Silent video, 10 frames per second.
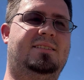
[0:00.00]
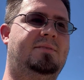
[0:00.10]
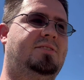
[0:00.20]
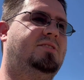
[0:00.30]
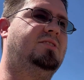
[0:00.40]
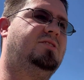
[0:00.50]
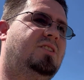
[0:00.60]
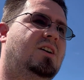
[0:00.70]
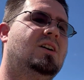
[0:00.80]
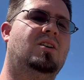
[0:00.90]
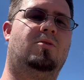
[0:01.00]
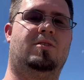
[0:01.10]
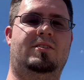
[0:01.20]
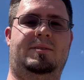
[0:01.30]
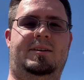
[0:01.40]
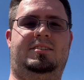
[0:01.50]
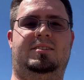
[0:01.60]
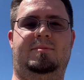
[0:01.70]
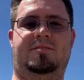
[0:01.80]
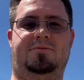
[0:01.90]
message, or you can message
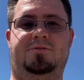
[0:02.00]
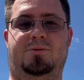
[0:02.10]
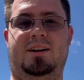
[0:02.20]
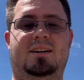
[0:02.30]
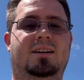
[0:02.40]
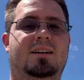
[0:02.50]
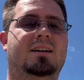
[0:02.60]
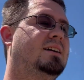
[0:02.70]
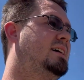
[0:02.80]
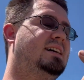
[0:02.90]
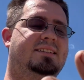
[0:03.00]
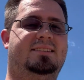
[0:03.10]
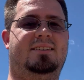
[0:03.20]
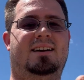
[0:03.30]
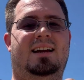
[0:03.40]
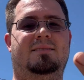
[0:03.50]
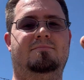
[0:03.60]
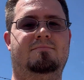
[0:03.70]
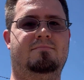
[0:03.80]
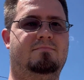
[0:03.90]
me through Twitter, Instagram,
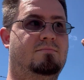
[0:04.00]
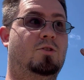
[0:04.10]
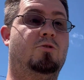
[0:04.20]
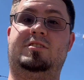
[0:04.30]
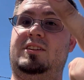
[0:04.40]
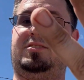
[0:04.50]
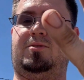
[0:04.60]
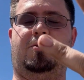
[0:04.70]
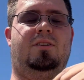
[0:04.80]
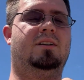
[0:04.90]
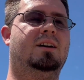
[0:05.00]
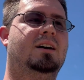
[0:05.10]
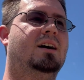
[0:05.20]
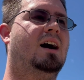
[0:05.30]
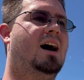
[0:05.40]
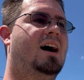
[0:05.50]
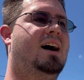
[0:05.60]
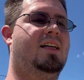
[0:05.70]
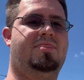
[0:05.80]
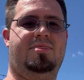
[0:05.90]
or Discord.
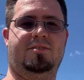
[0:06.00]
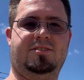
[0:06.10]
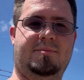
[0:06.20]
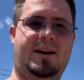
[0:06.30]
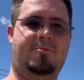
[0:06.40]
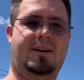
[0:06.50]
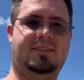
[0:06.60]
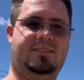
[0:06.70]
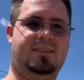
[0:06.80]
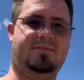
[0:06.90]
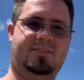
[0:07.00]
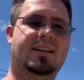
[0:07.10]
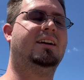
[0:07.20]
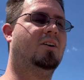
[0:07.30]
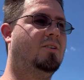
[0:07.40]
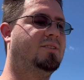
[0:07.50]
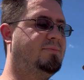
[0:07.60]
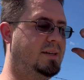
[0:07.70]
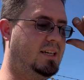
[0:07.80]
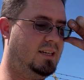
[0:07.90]
Those are my ways of getting a hold of
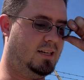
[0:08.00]
me.